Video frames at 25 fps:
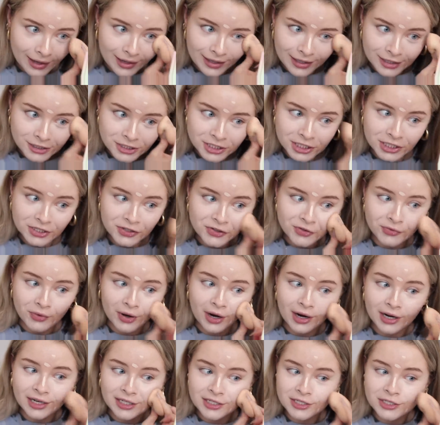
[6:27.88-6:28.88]
It literally
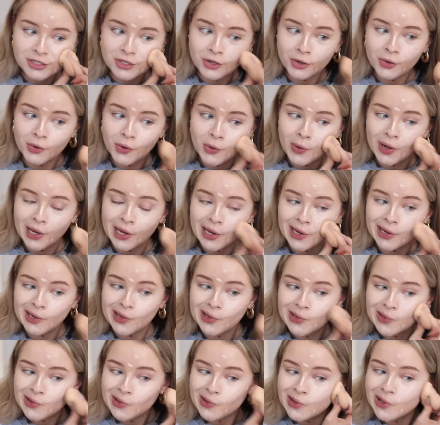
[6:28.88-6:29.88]
dried so
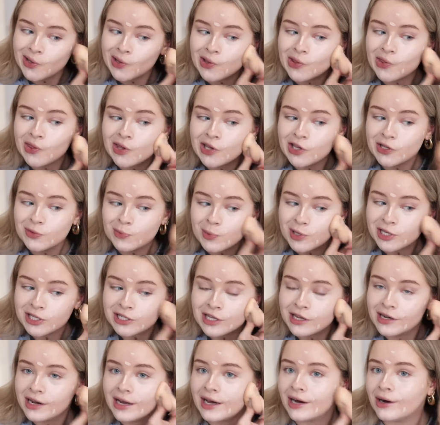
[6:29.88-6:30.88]
quick that these
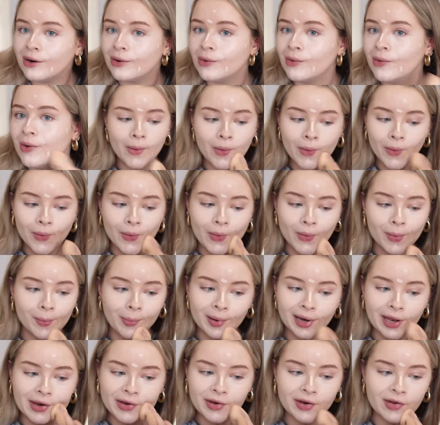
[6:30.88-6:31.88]
bits are now not
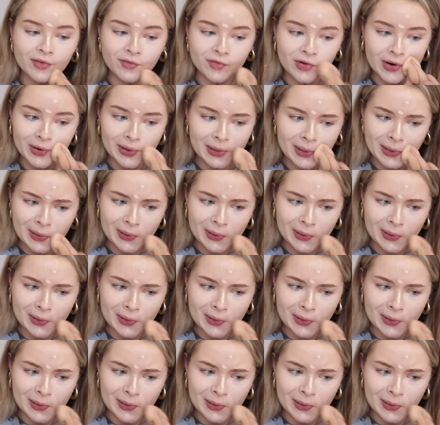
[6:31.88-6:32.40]
blending very